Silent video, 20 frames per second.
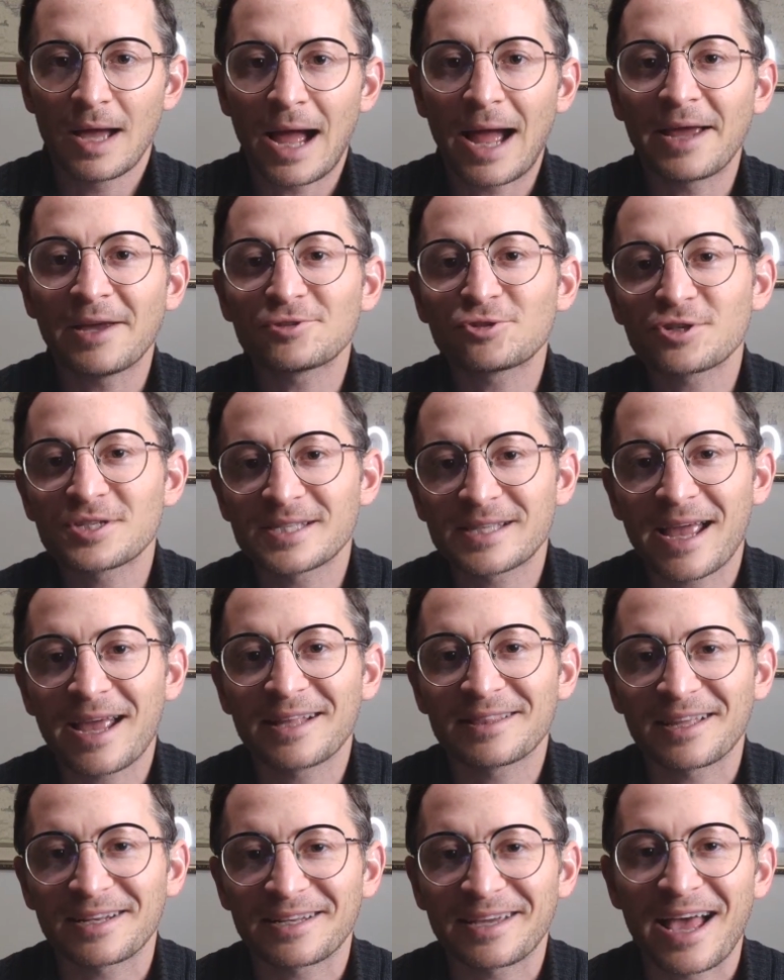I
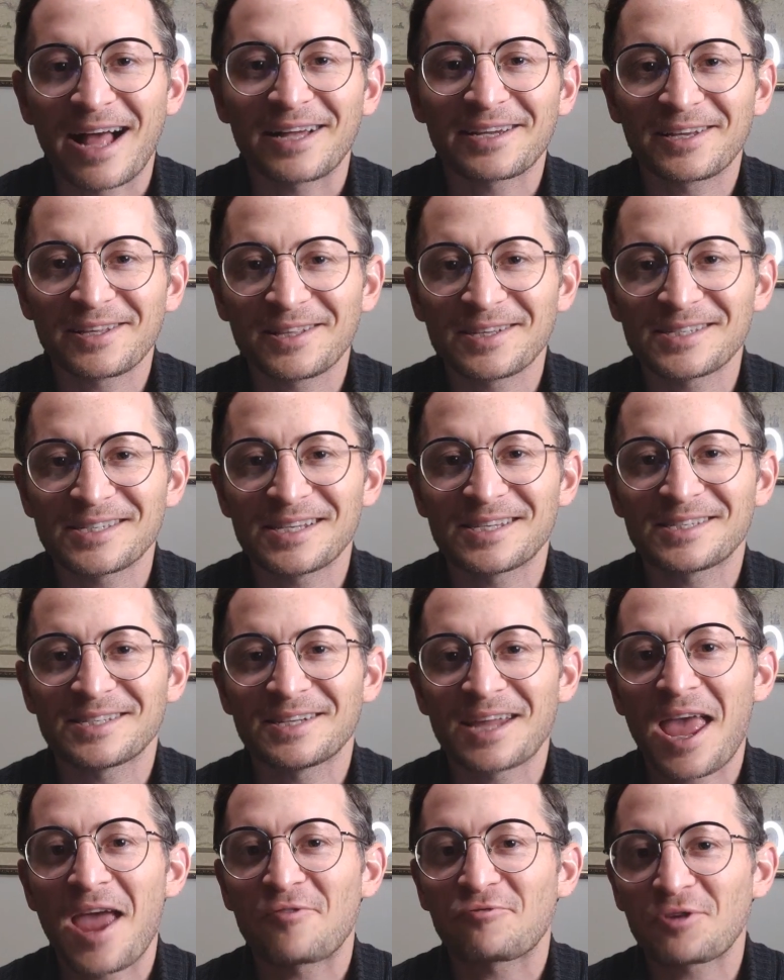understand that calculus
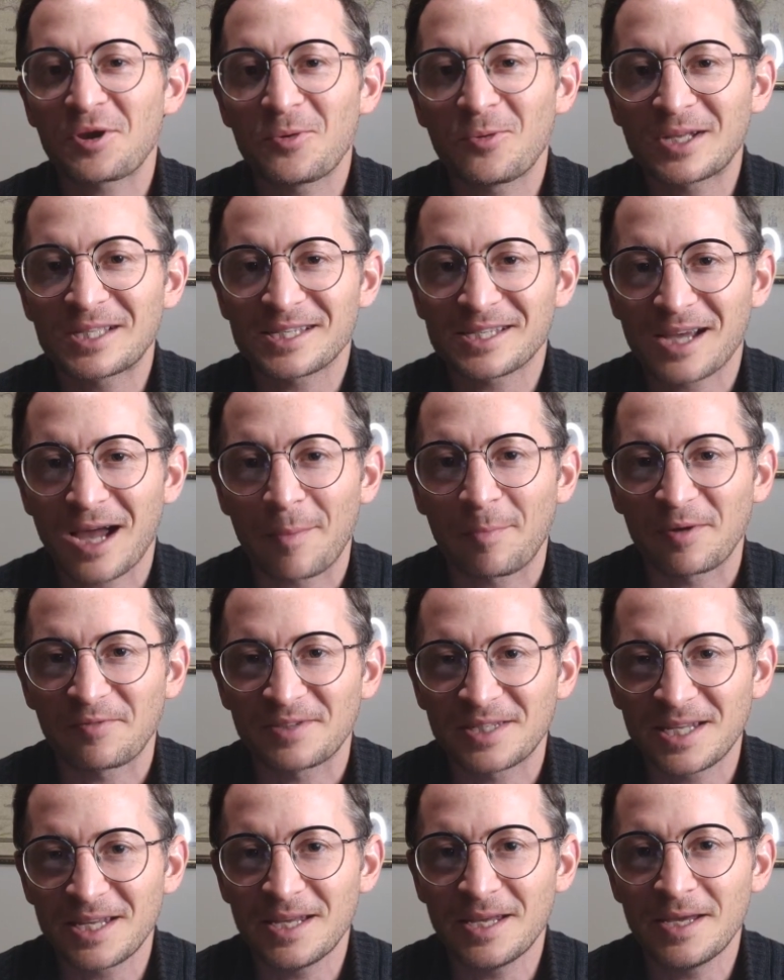isn't everyone's cup
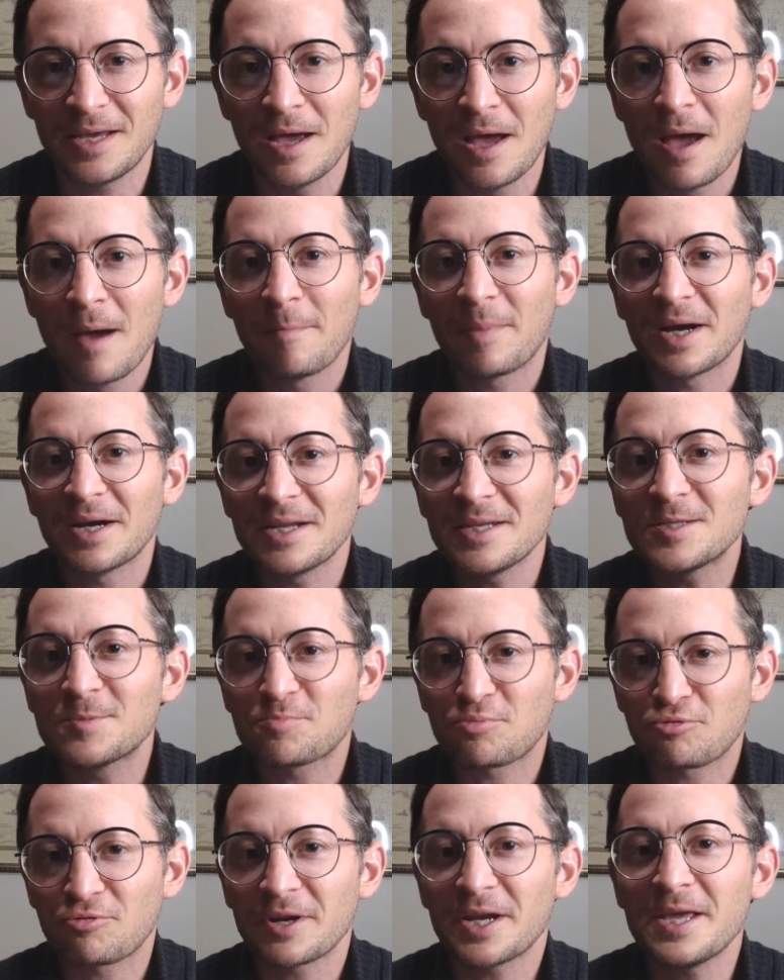of tea, but it is
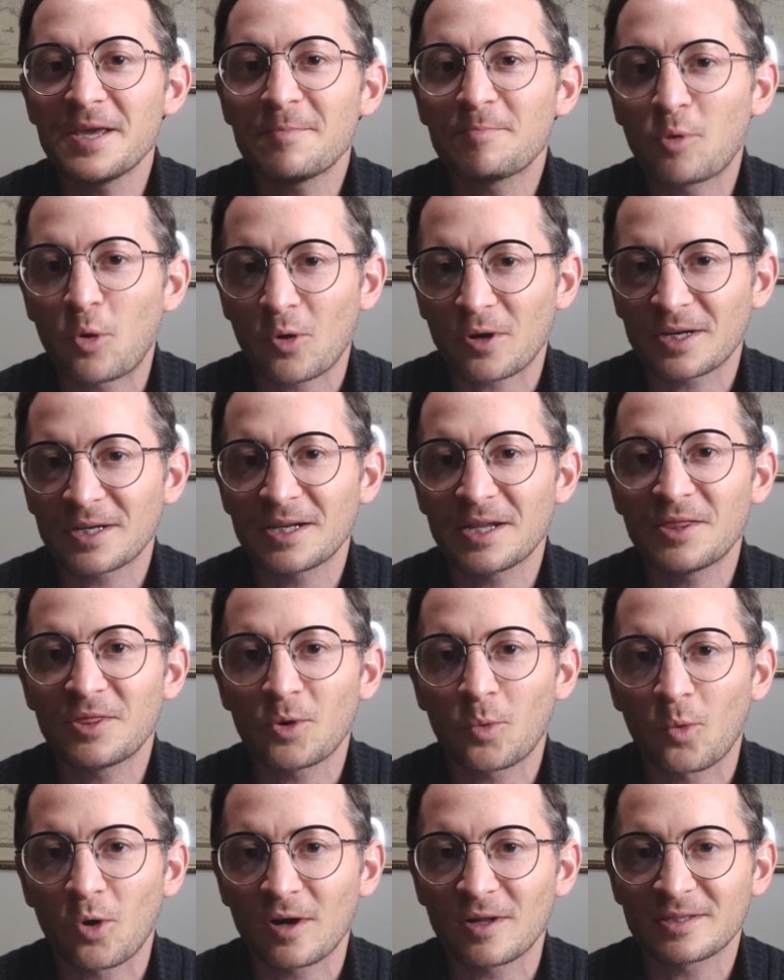pretty important in
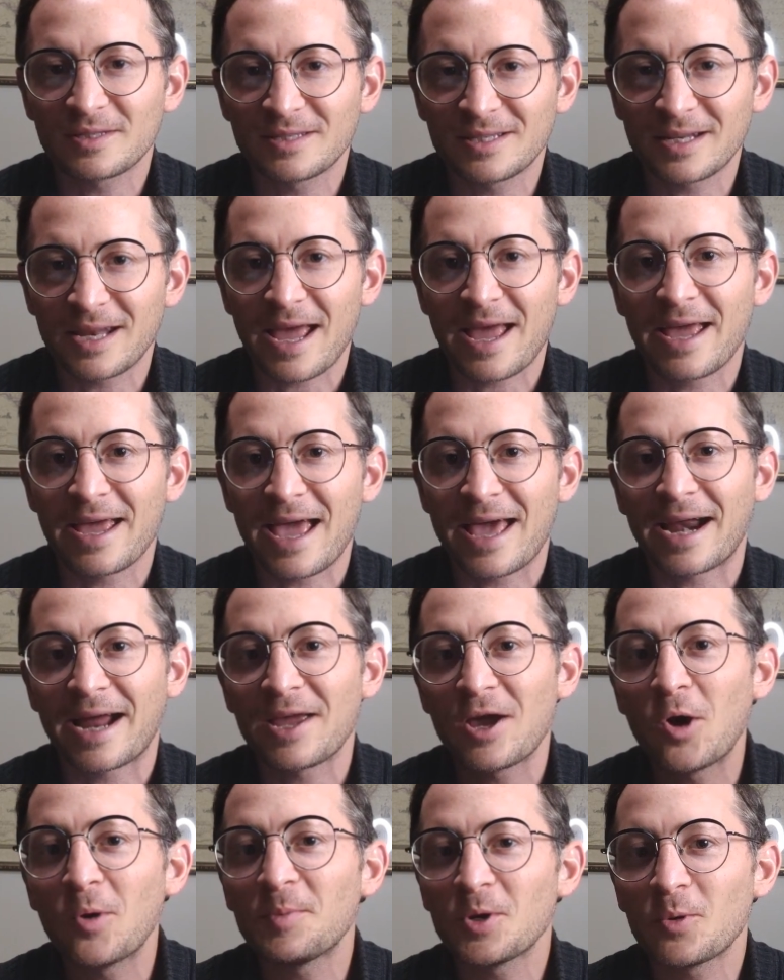the world today, and
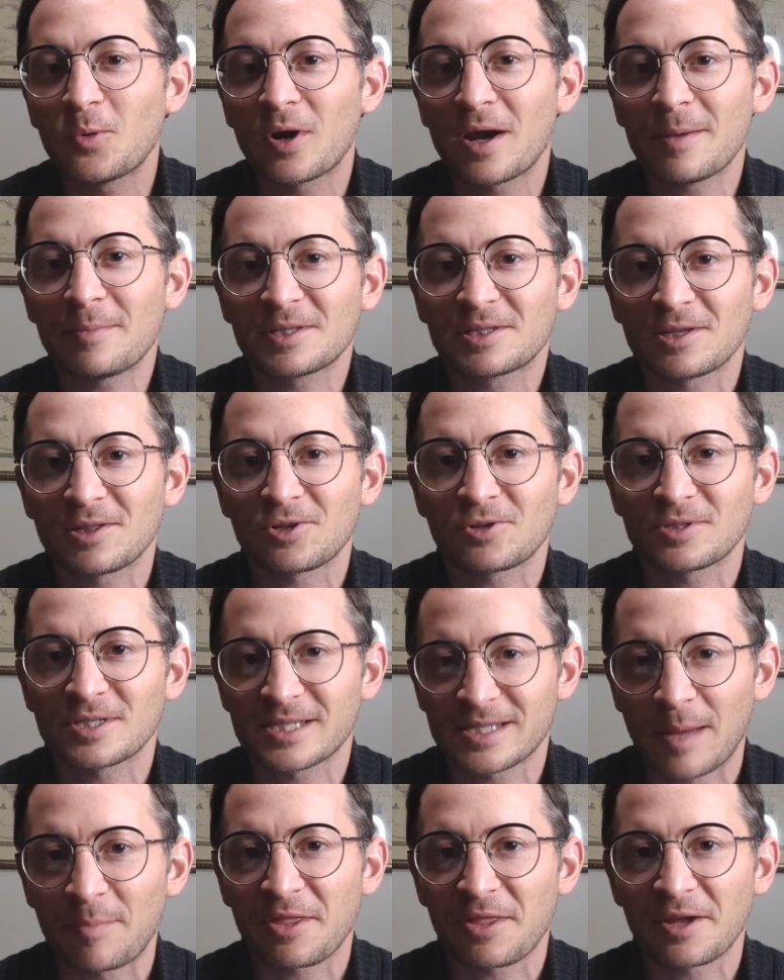I hope you were able to learn
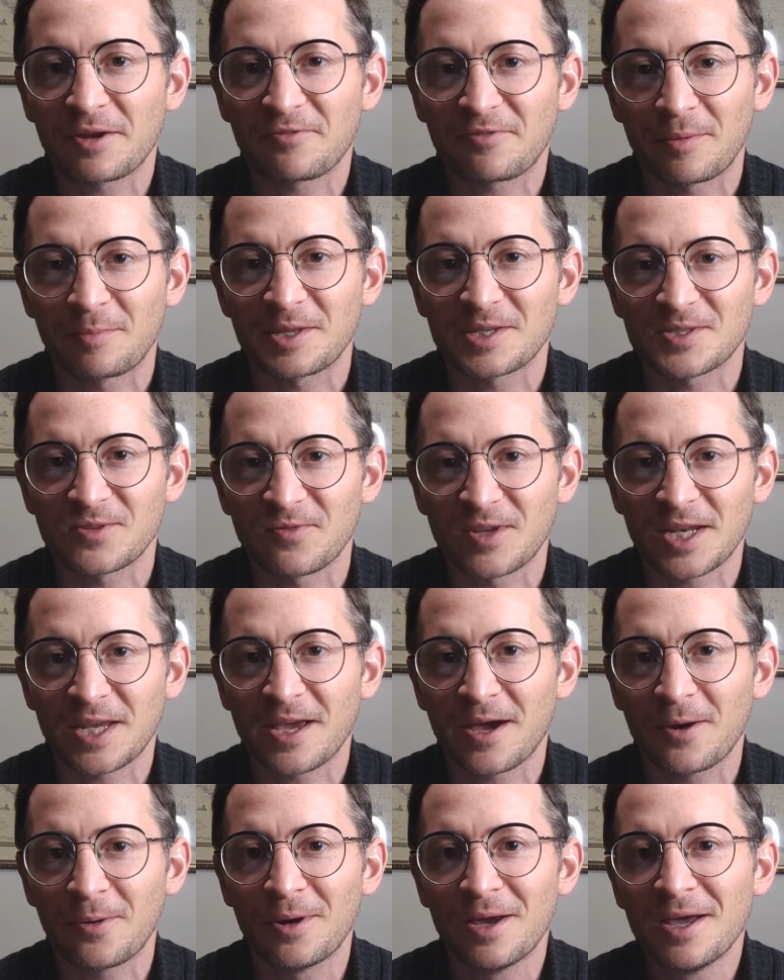something from this
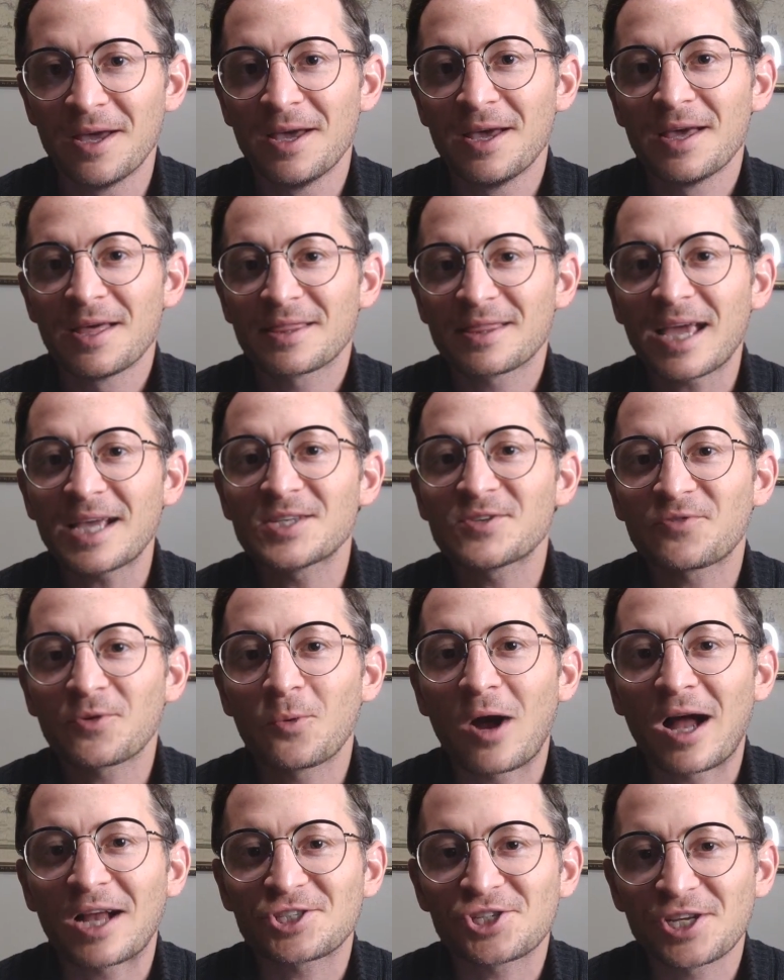video. Thanks for
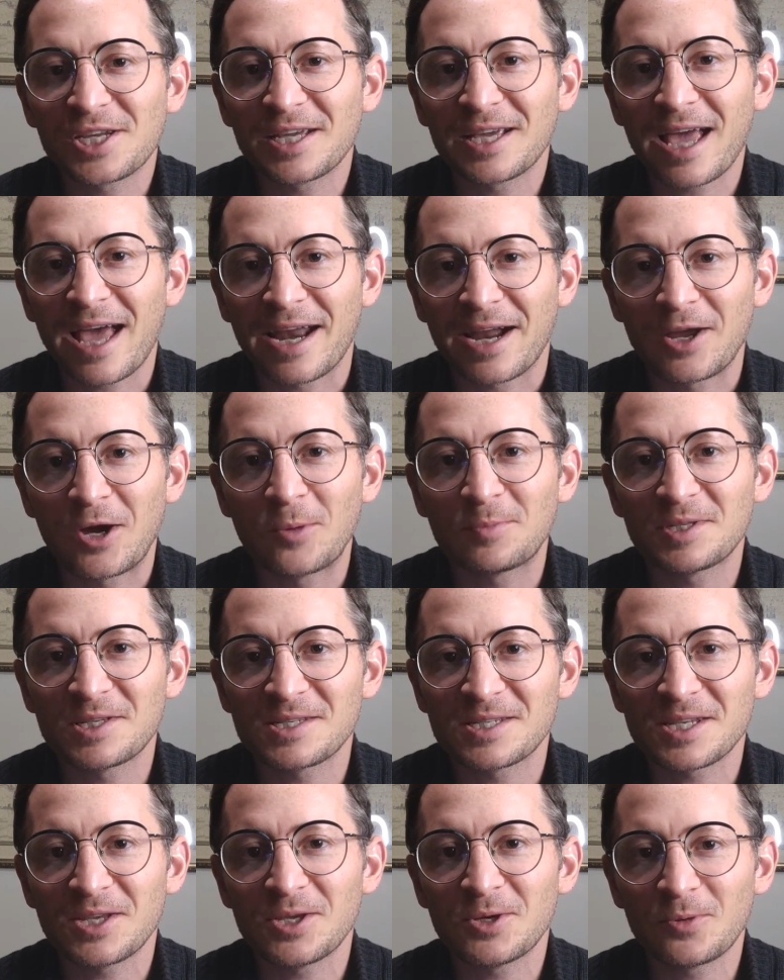watching, and I hope to
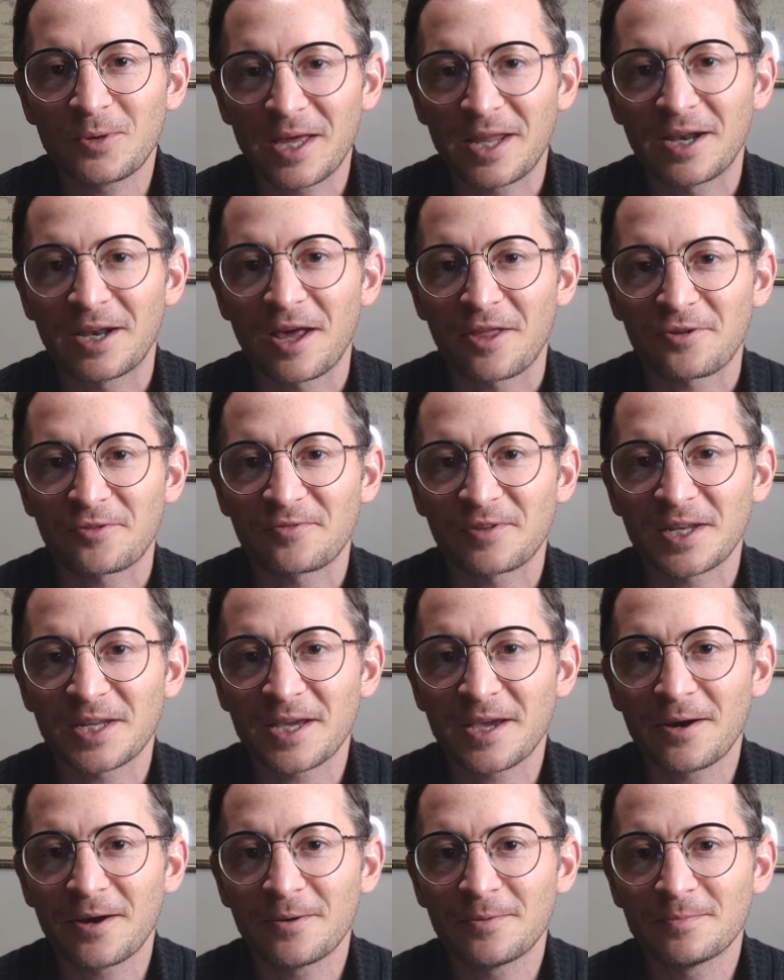see you in another
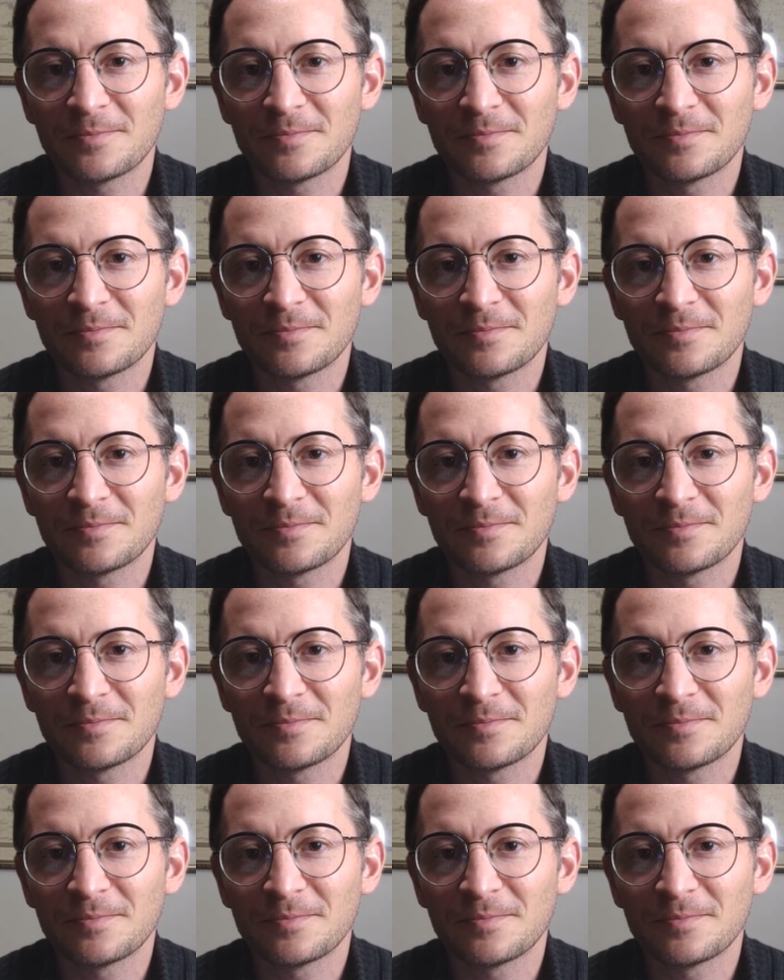video.